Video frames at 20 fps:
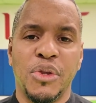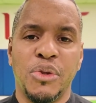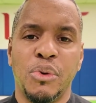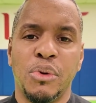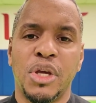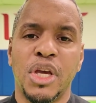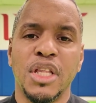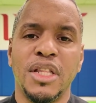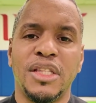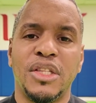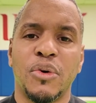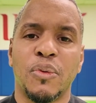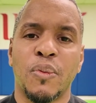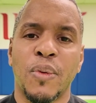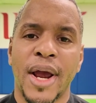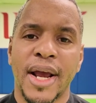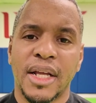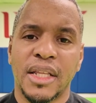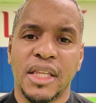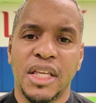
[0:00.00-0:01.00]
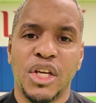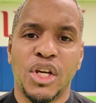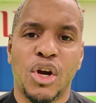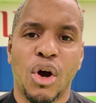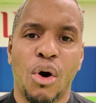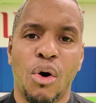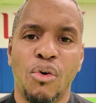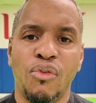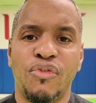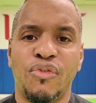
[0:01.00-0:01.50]
You can directly
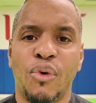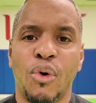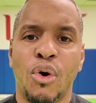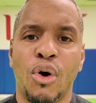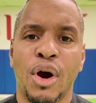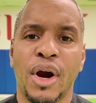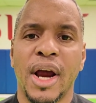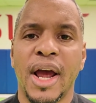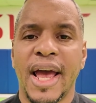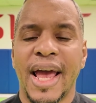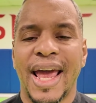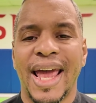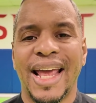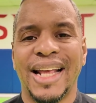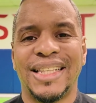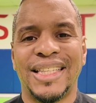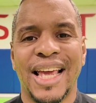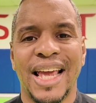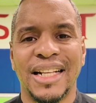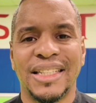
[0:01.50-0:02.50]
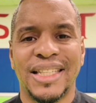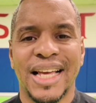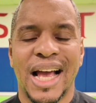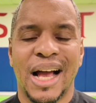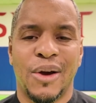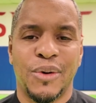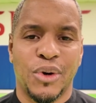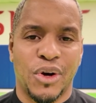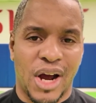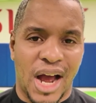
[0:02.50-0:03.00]
go for a
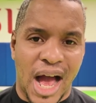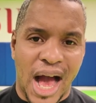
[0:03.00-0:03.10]
takedown, a